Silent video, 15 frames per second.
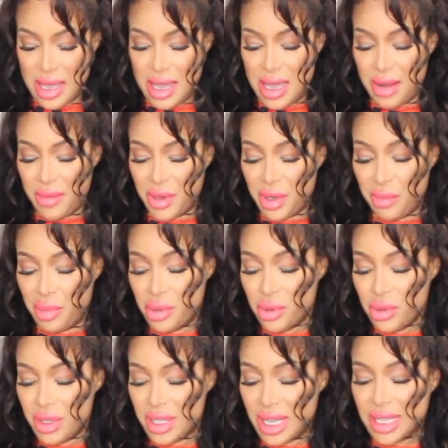And I'm going to
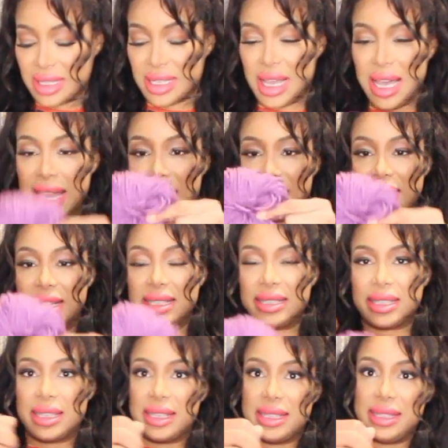pull the knot tight, and it's
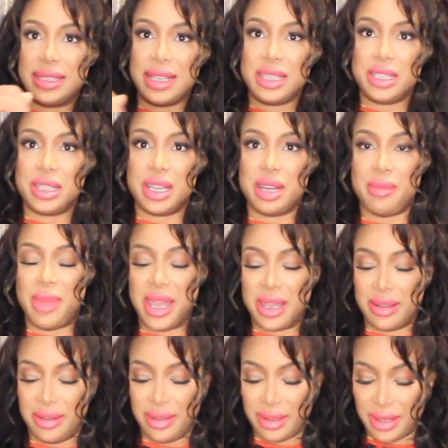going to cinch it and make
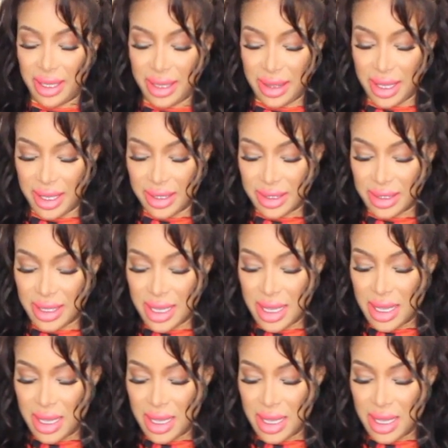it look like this.